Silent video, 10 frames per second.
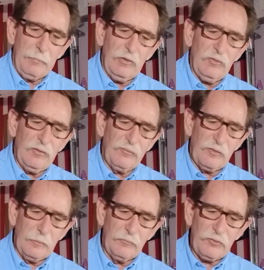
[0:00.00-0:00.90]
the person
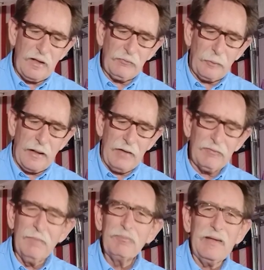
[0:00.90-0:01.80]
from
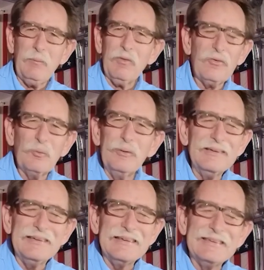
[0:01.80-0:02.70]
Stepcraft, he wasn't
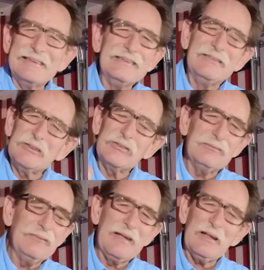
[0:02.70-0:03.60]
really just,
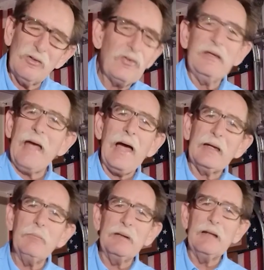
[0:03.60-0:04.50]
he just said, yeah,
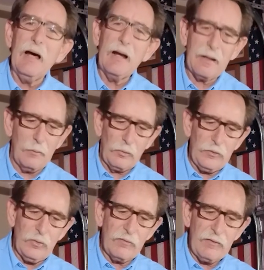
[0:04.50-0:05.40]
it can be done. Uh,
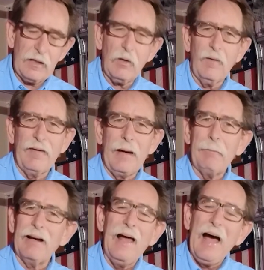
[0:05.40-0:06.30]
we're doing a video on
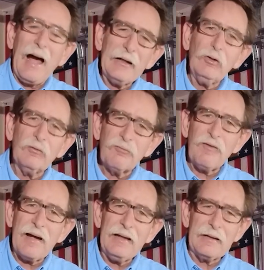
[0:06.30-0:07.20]
that, but I couldn't
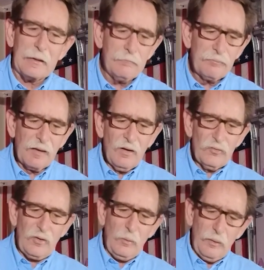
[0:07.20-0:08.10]
find it.
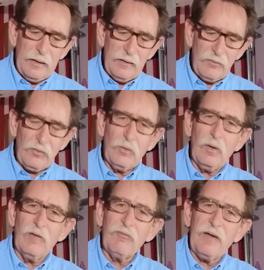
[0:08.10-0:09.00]
So I went
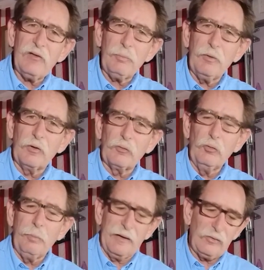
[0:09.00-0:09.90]
into a Facebook
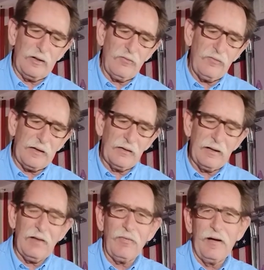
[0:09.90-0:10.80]
group. I tried to figure
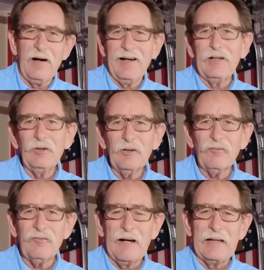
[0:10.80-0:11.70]
it out there. I
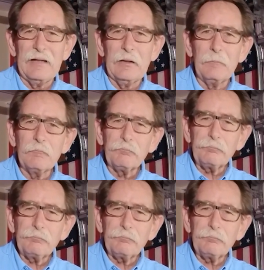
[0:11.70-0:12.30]
couldn't find it.